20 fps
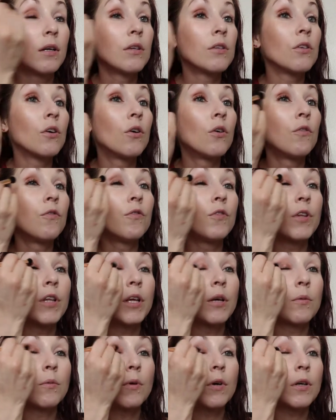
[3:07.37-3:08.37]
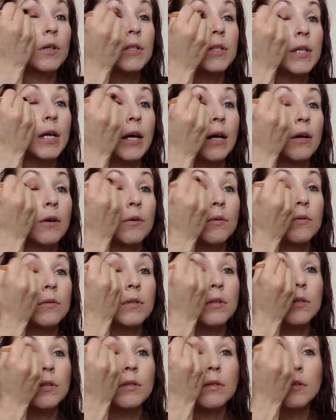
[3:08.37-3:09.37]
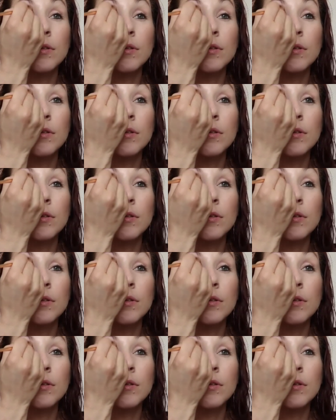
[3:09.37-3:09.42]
So hopefully it works out.